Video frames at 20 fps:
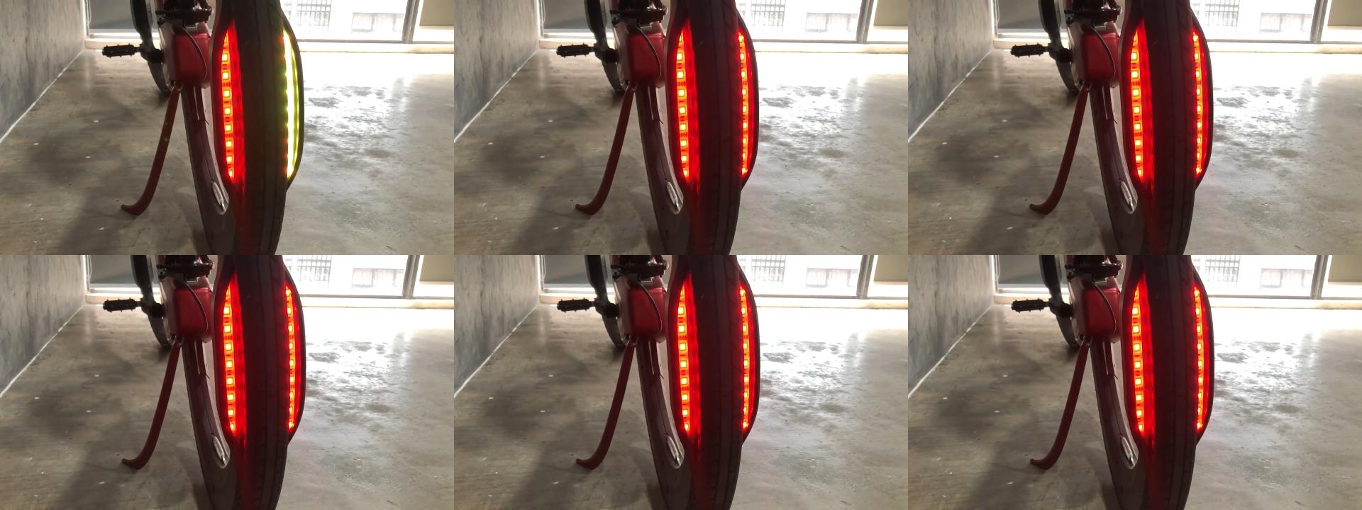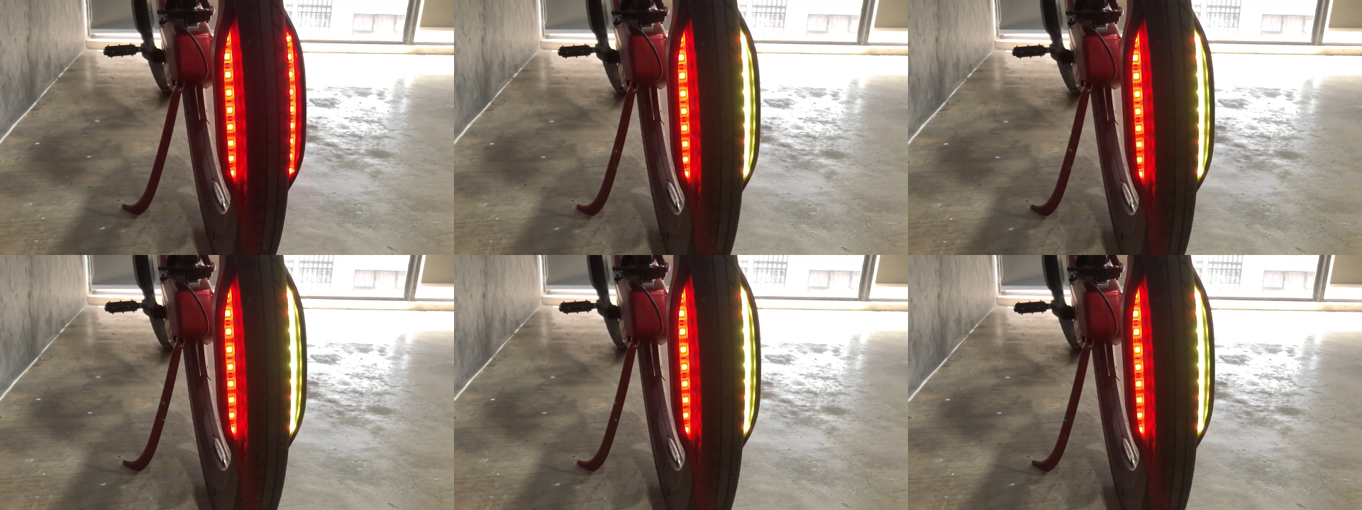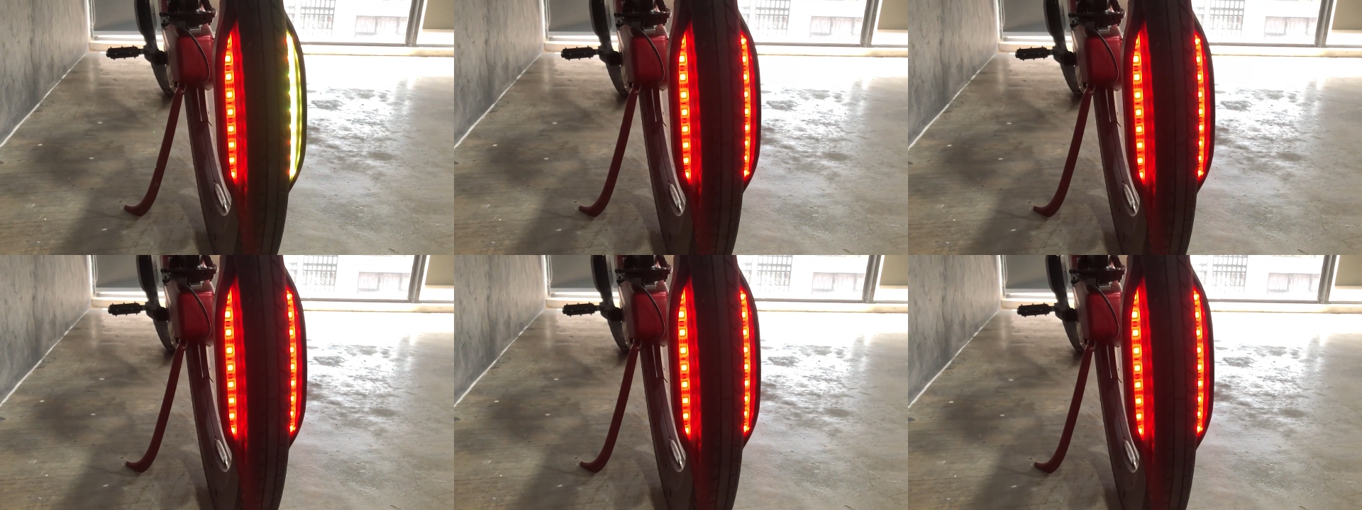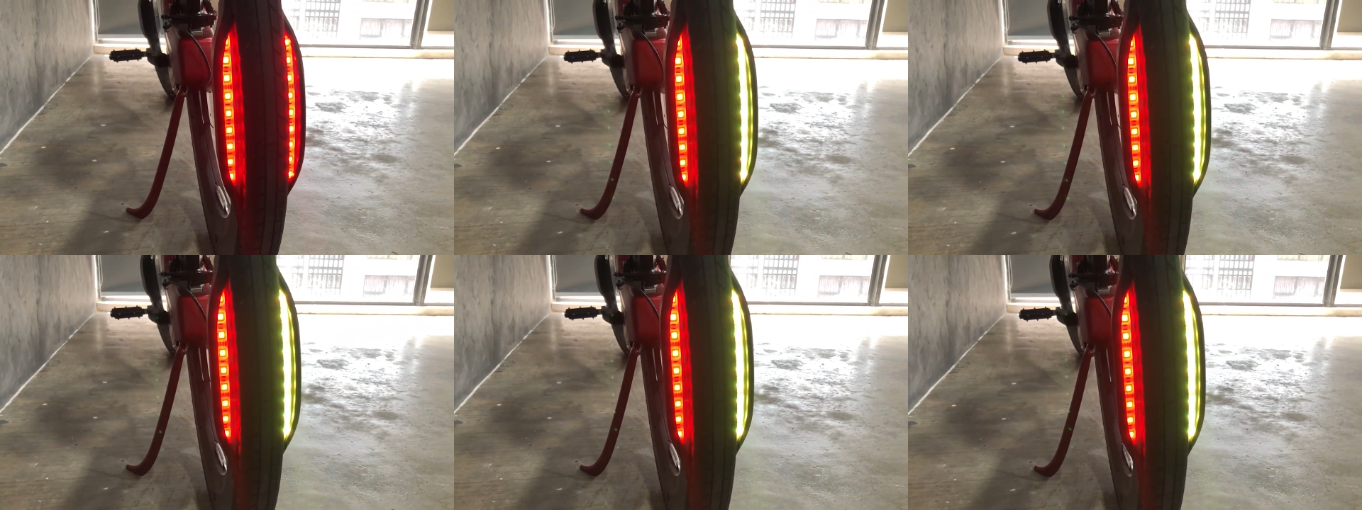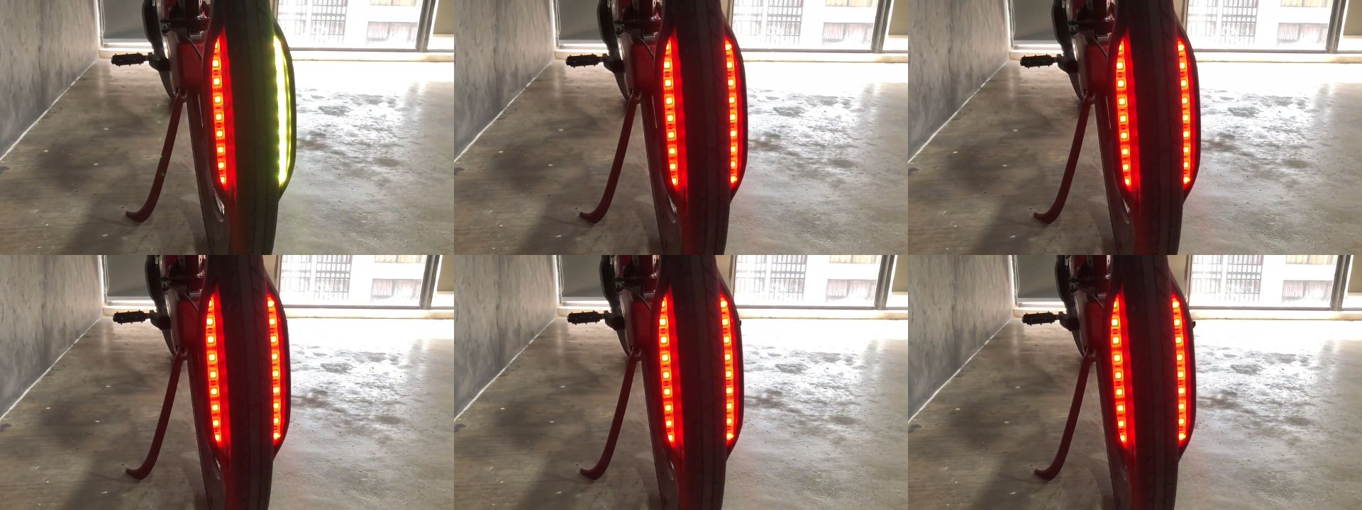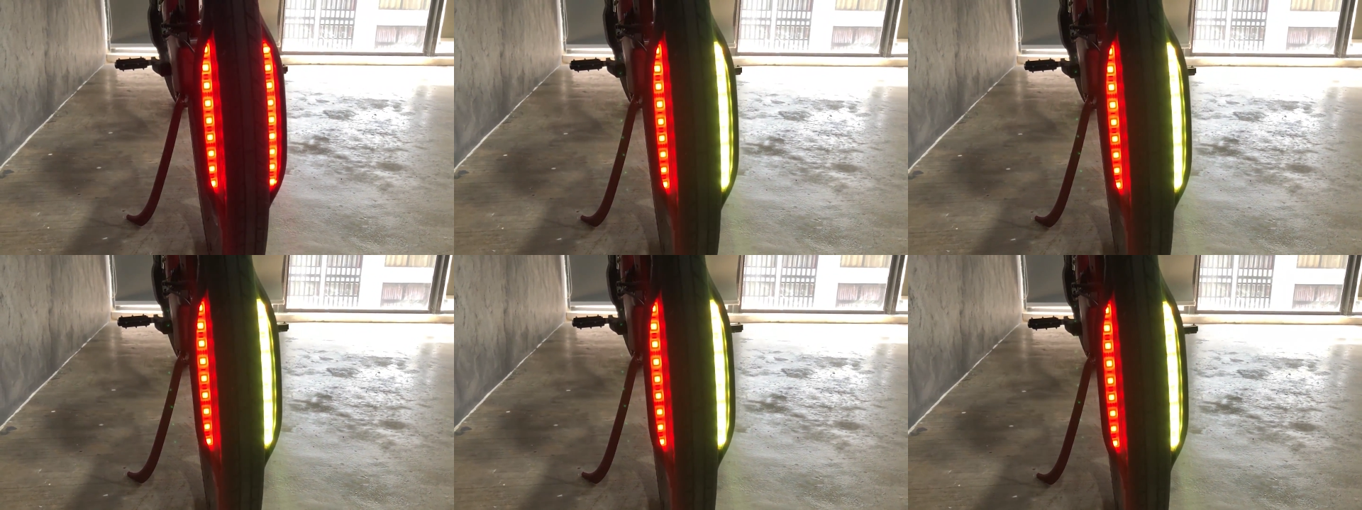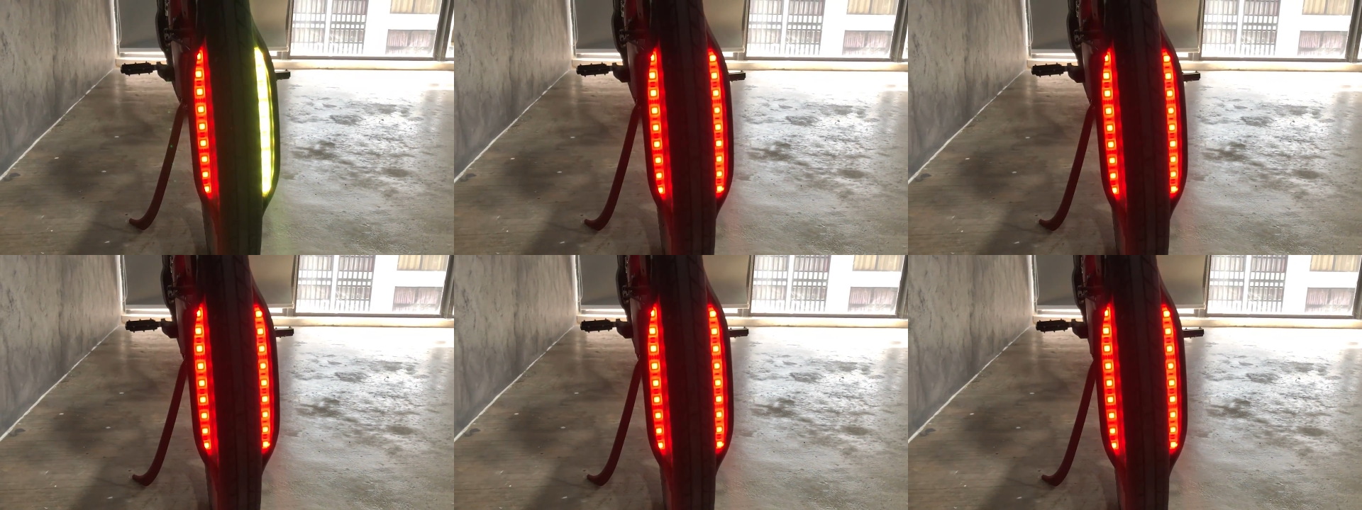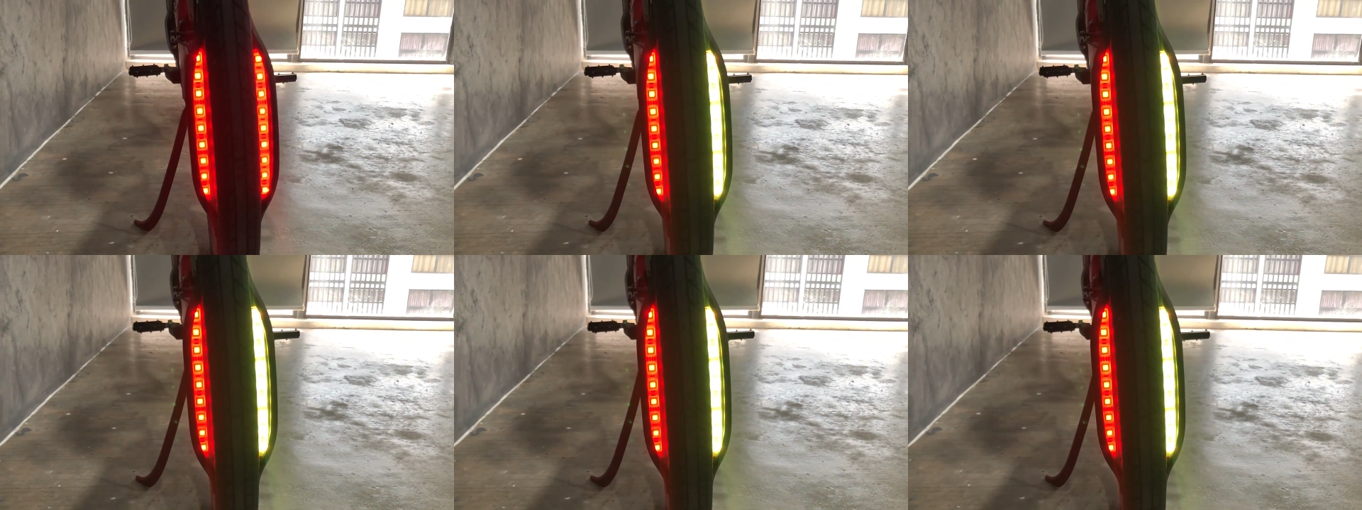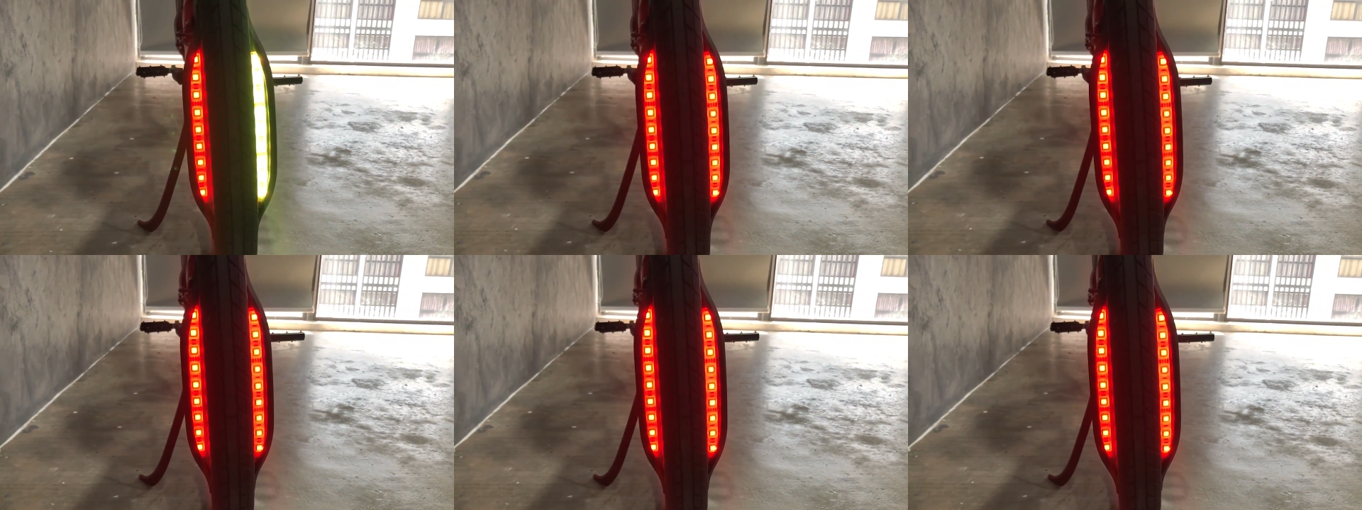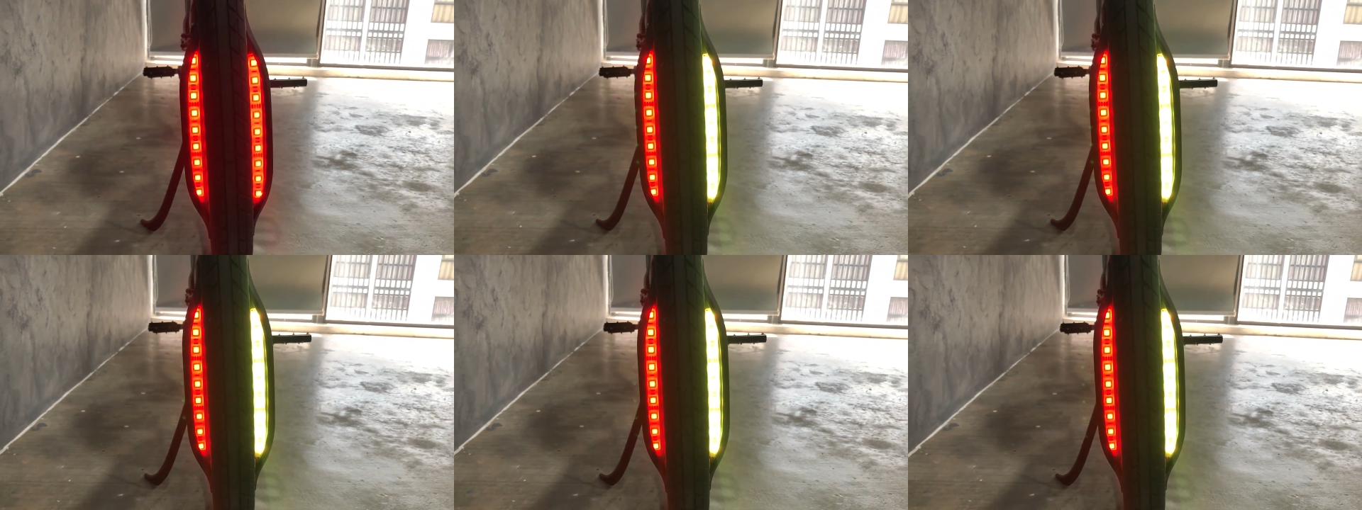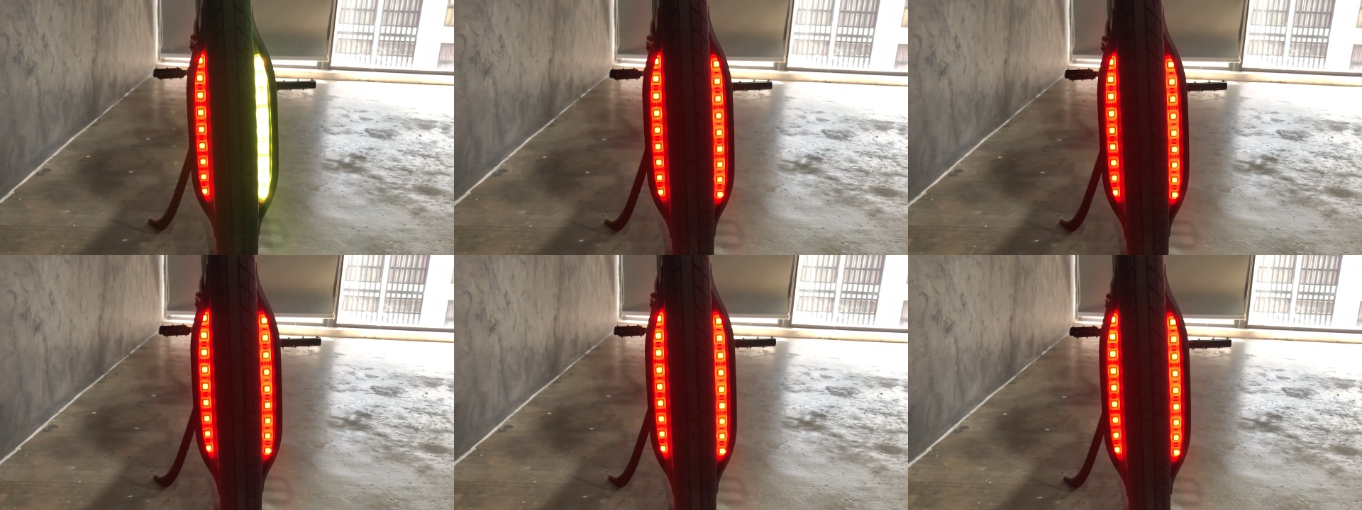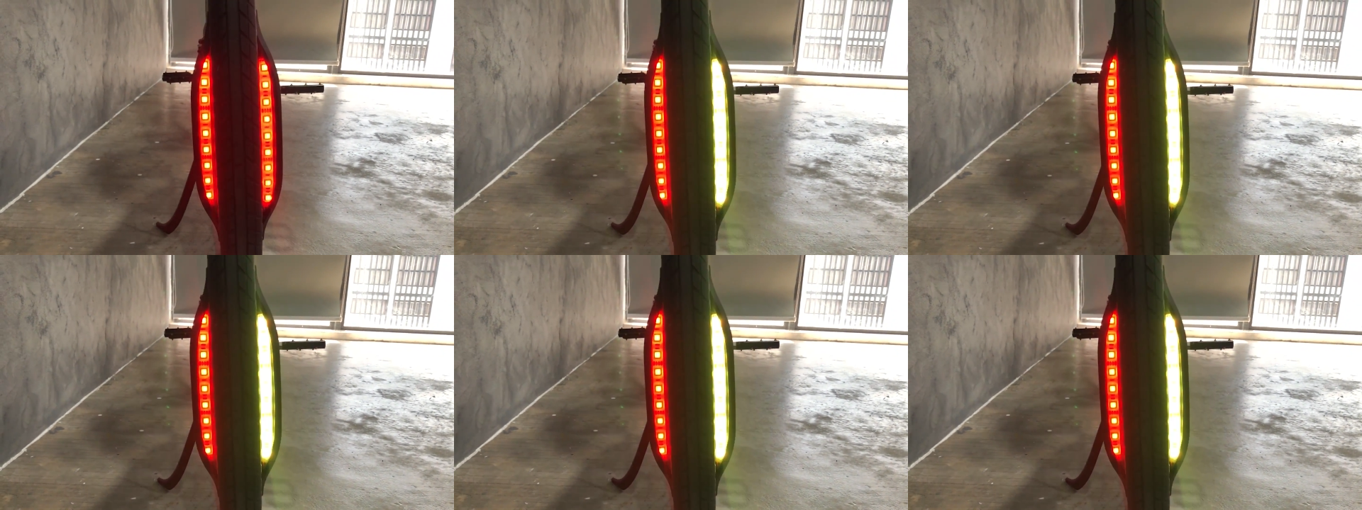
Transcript: Nobody's mouth can be seen.